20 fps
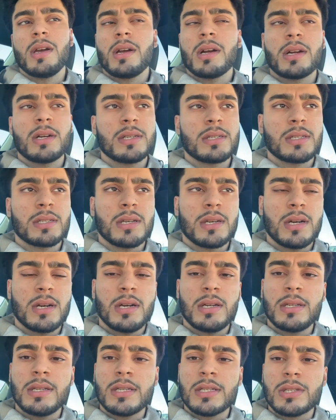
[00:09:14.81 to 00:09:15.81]
because
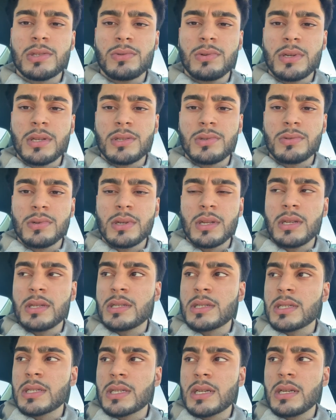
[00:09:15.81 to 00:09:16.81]
this 2020 is
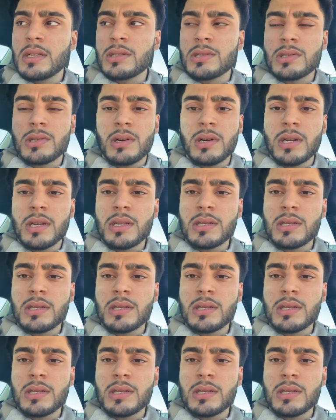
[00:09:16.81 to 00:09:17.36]
just getting started.